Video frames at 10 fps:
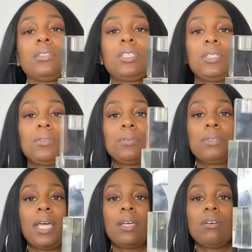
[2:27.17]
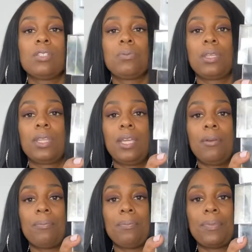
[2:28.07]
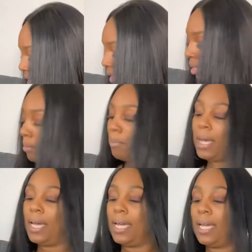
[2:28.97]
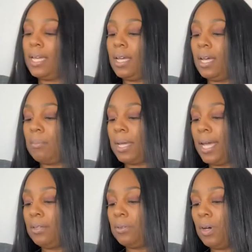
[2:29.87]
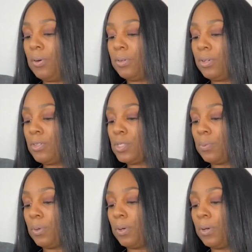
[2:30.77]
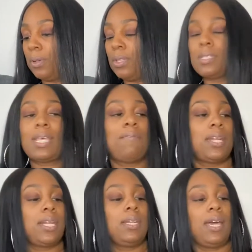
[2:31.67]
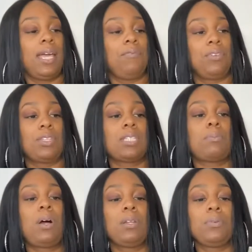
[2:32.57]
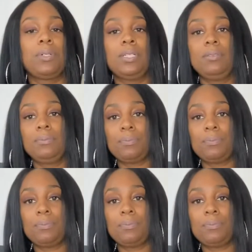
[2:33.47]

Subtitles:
too that goes with it. My candle holders were $7.99 for the smaller one.